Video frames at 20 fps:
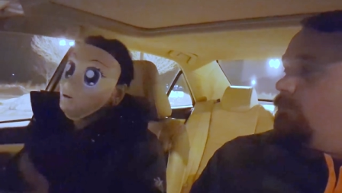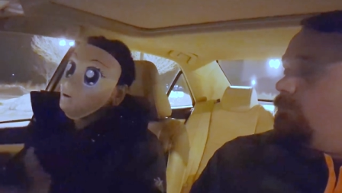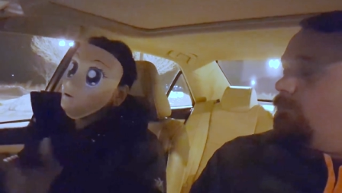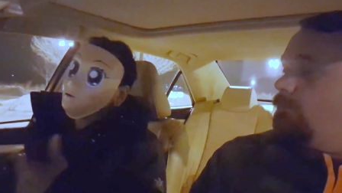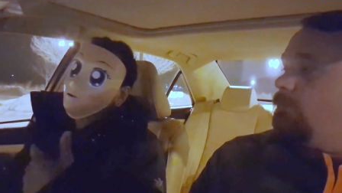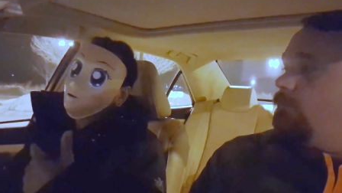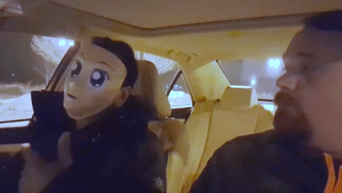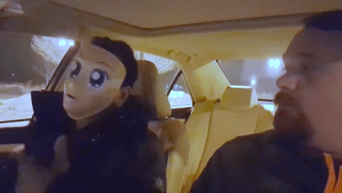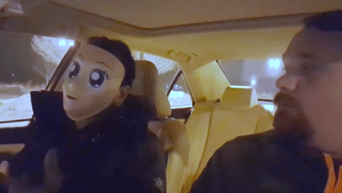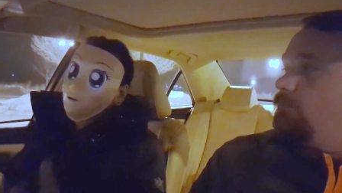I
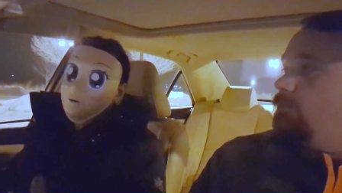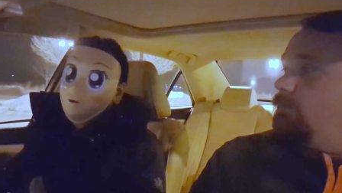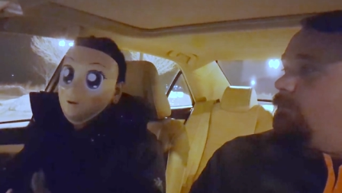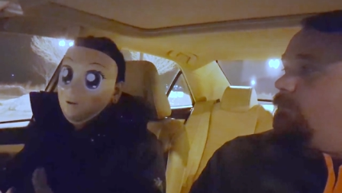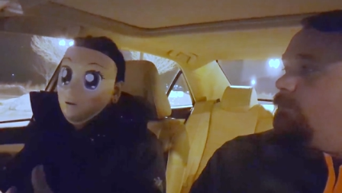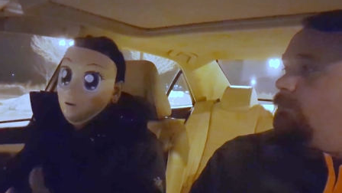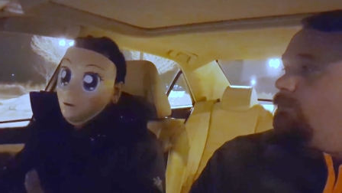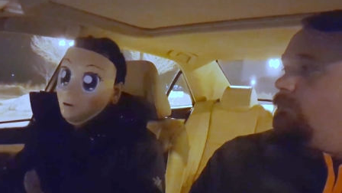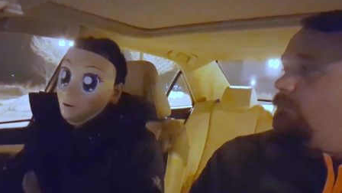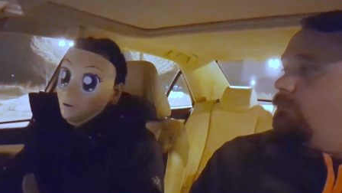just
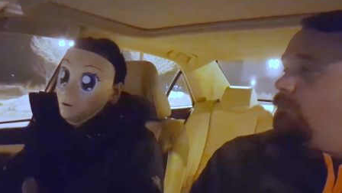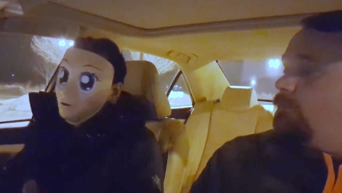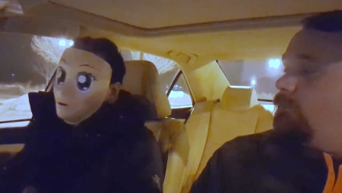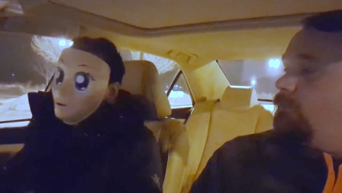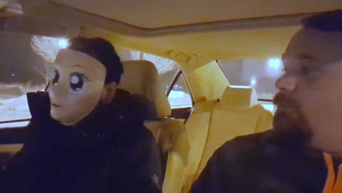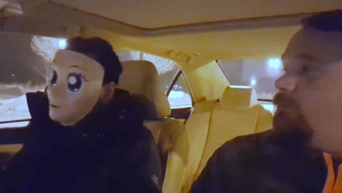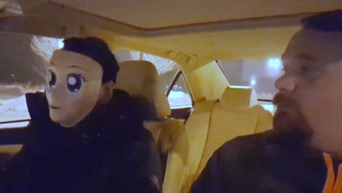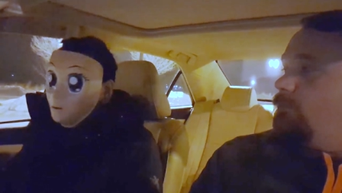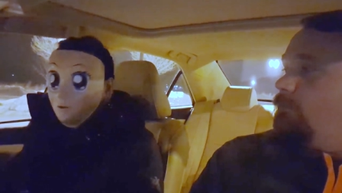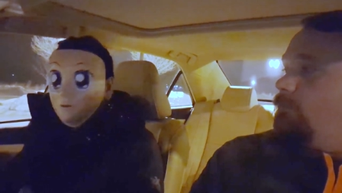felt that I
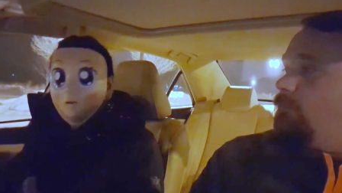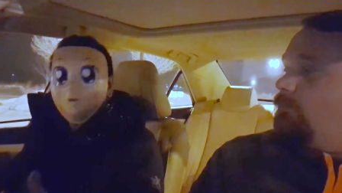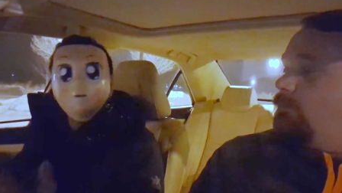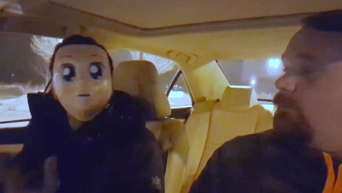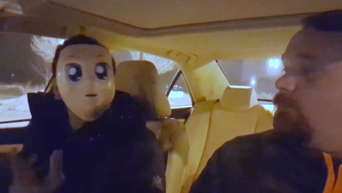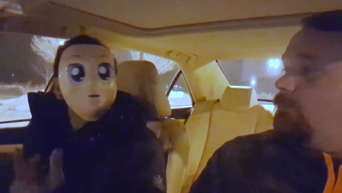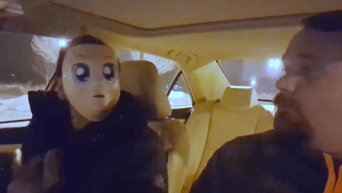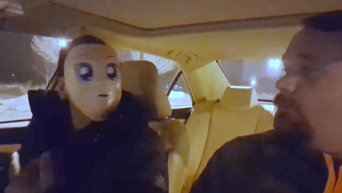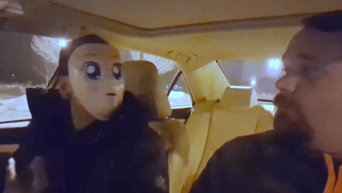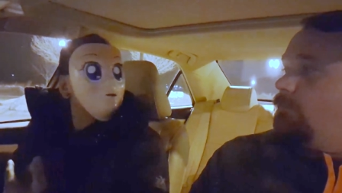uh,
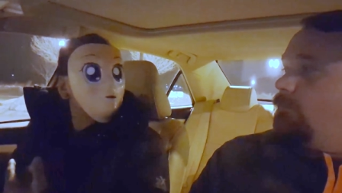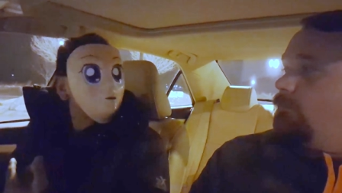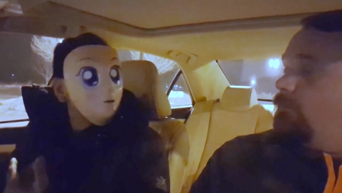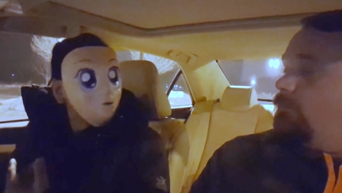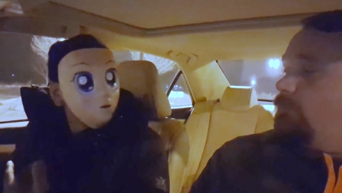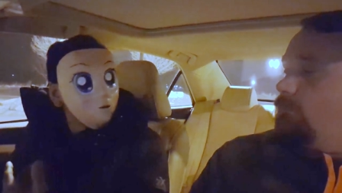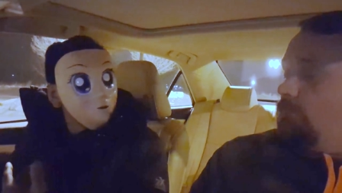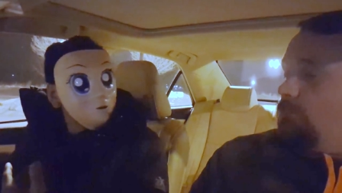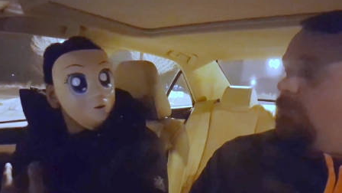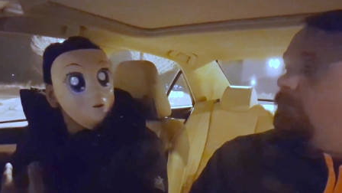maybe not
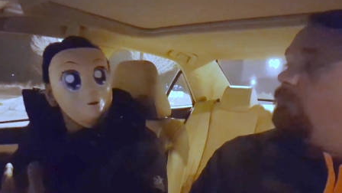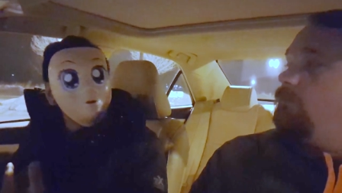me